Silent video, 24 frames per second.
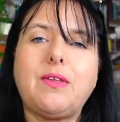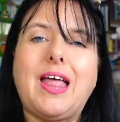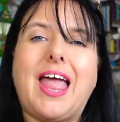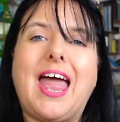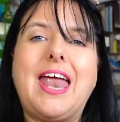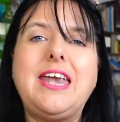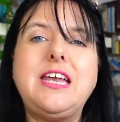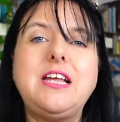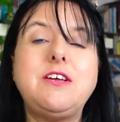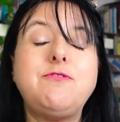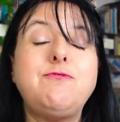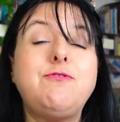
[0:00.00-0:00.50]

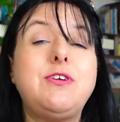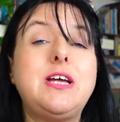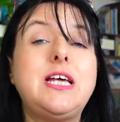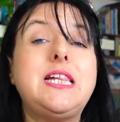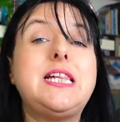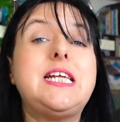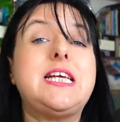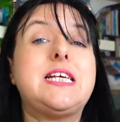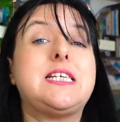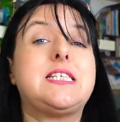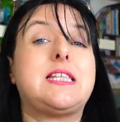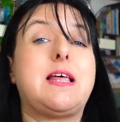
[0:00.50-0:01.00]
And it
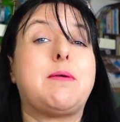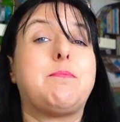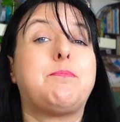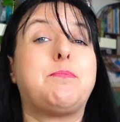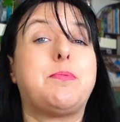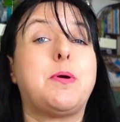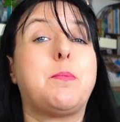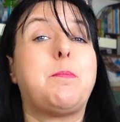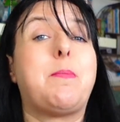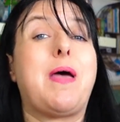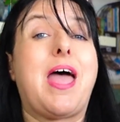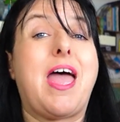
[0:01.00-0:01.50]
really is them
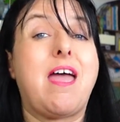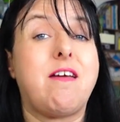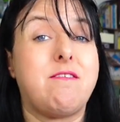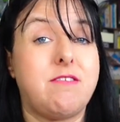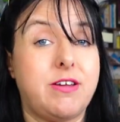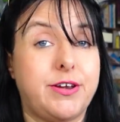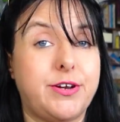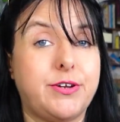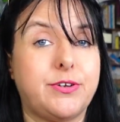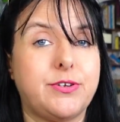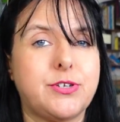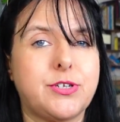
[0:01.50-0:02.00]

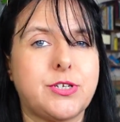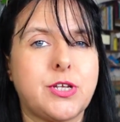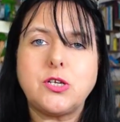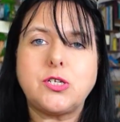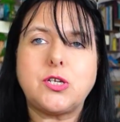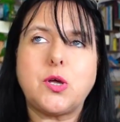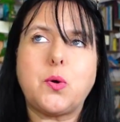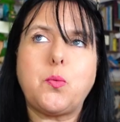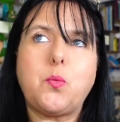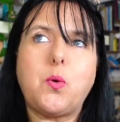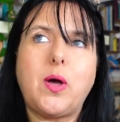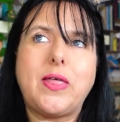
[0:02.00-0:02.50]
preparing us.
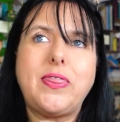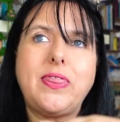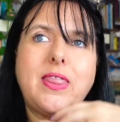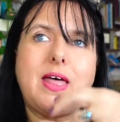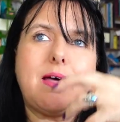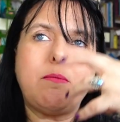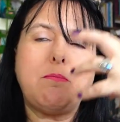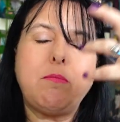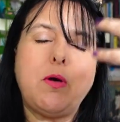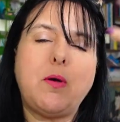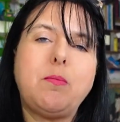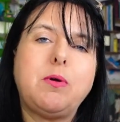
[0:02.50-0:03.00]
So when
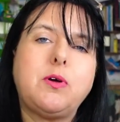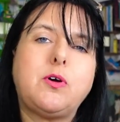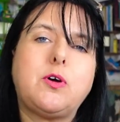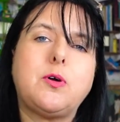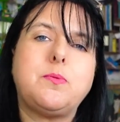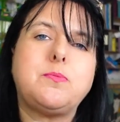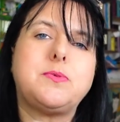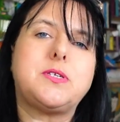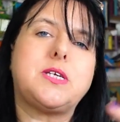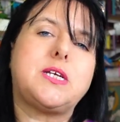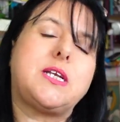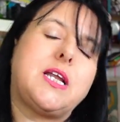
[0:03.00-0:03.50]
that moment
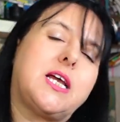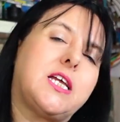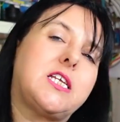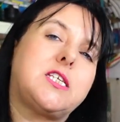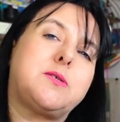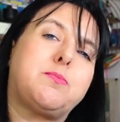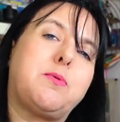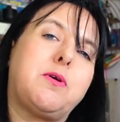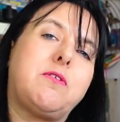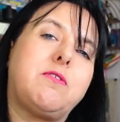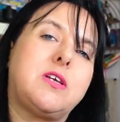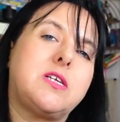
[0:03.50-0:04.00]
comes and our
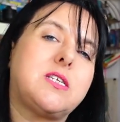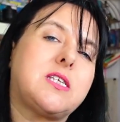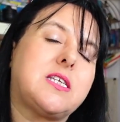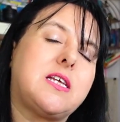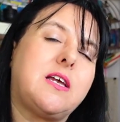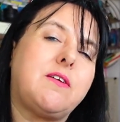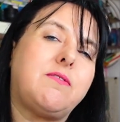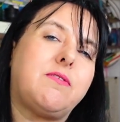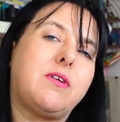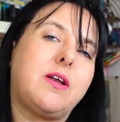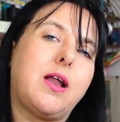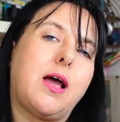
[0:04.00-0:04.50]
spirit's
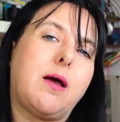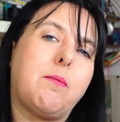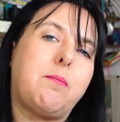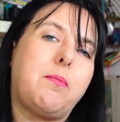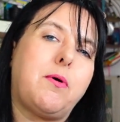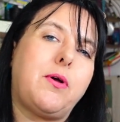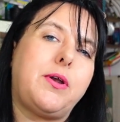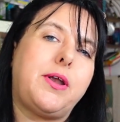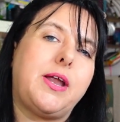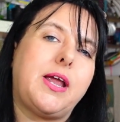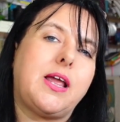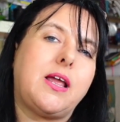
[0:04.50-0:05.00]
leaving our
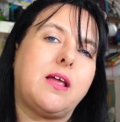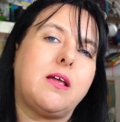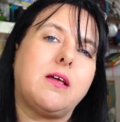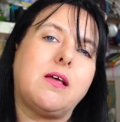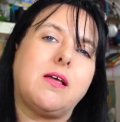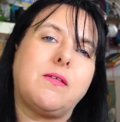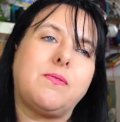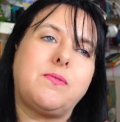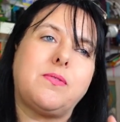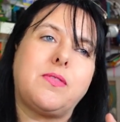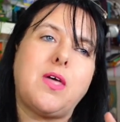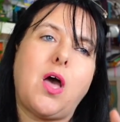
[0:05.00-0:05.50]
body,
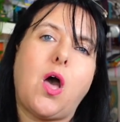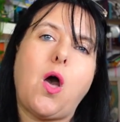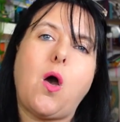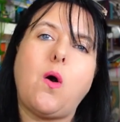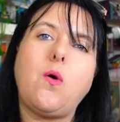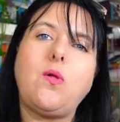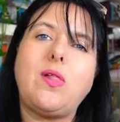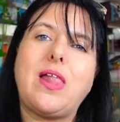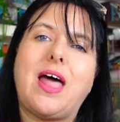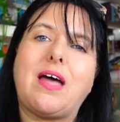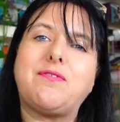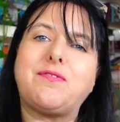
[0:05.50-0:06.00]
the
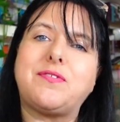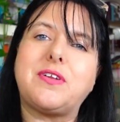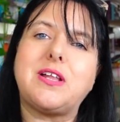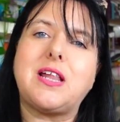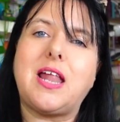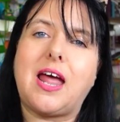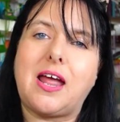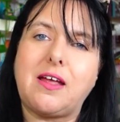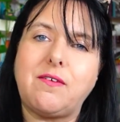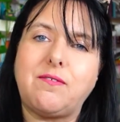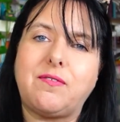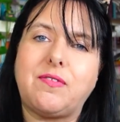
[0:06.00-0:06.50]
whole
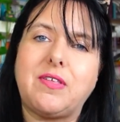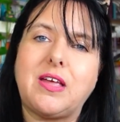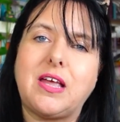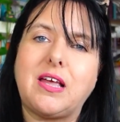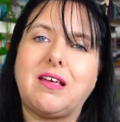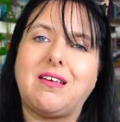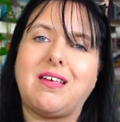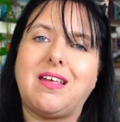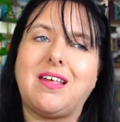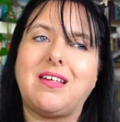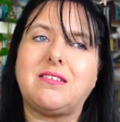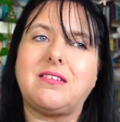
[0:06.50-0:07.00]
afterlife
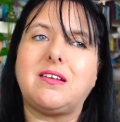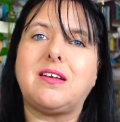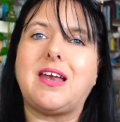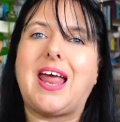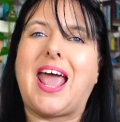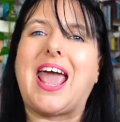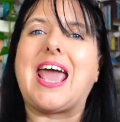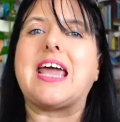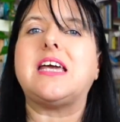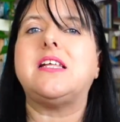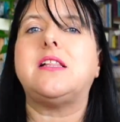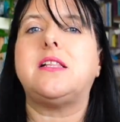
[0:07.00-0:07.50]
thing isn't
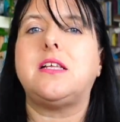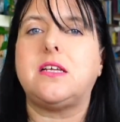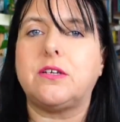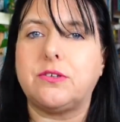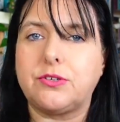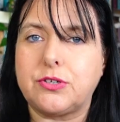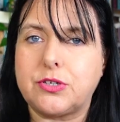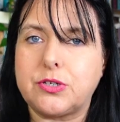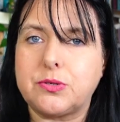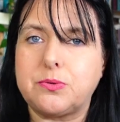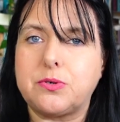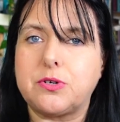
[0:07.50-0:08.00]

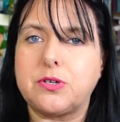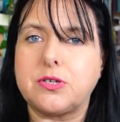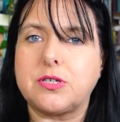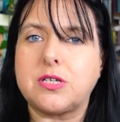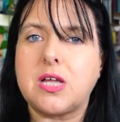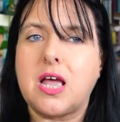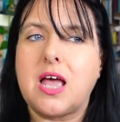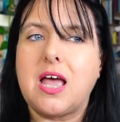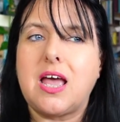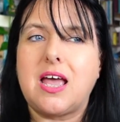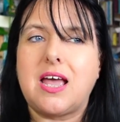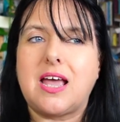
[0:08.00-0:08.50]
alien to us.
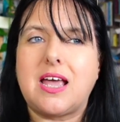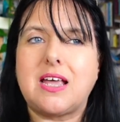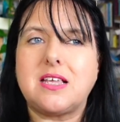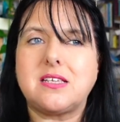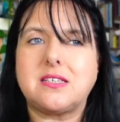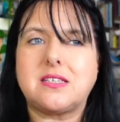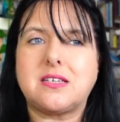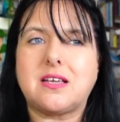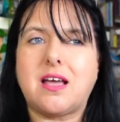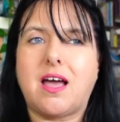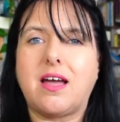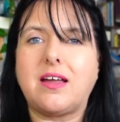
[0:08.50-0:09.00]

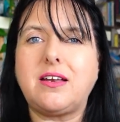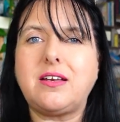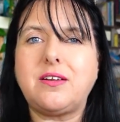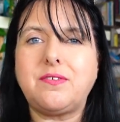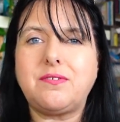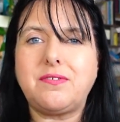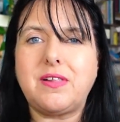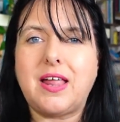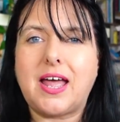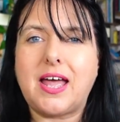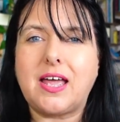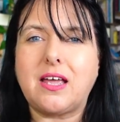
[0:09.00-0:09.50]
It's kind
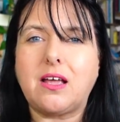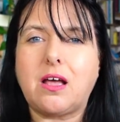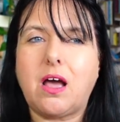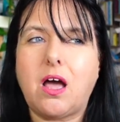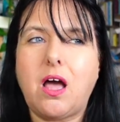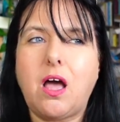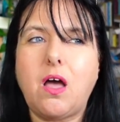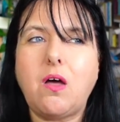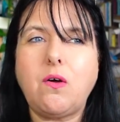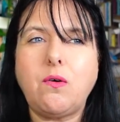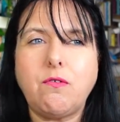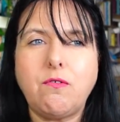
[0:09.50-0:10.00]
of like,
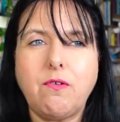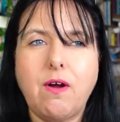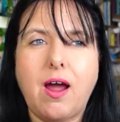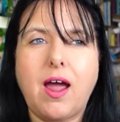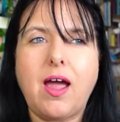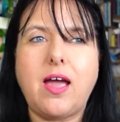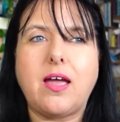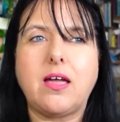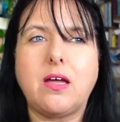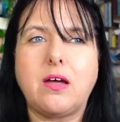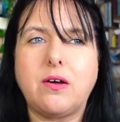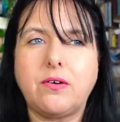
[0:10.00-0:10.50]
oh,
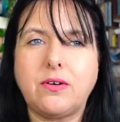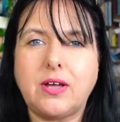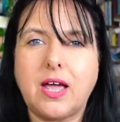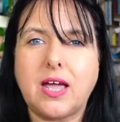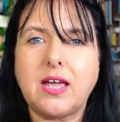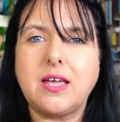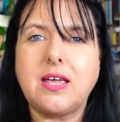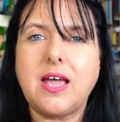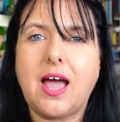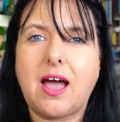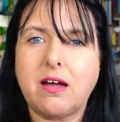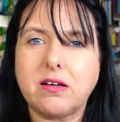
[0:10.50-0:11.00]
right, okay,
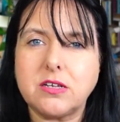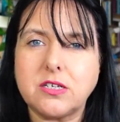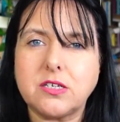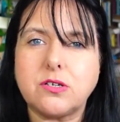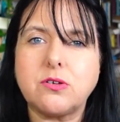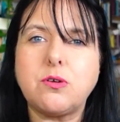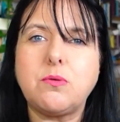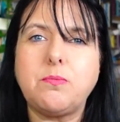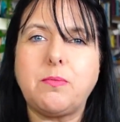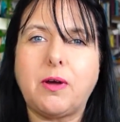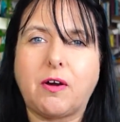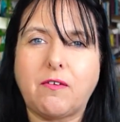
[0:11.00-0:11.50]
yeah, I
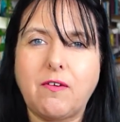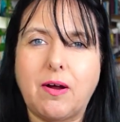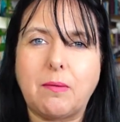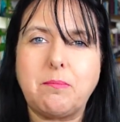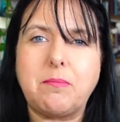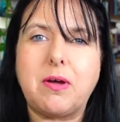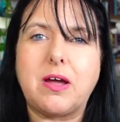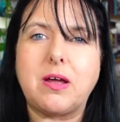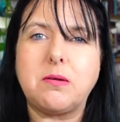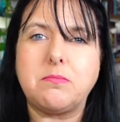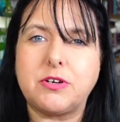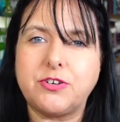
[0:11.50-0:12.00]
saw my
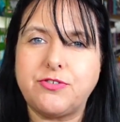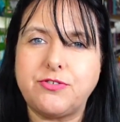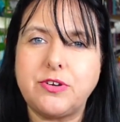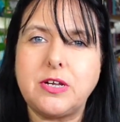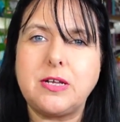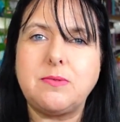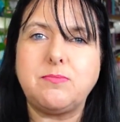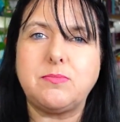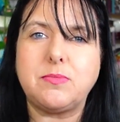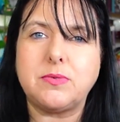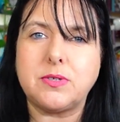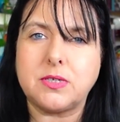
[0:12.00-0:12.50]
grandma in my
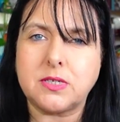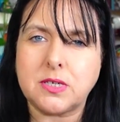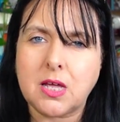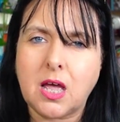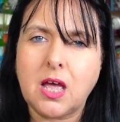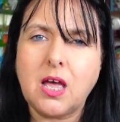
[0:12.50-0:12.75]
dreams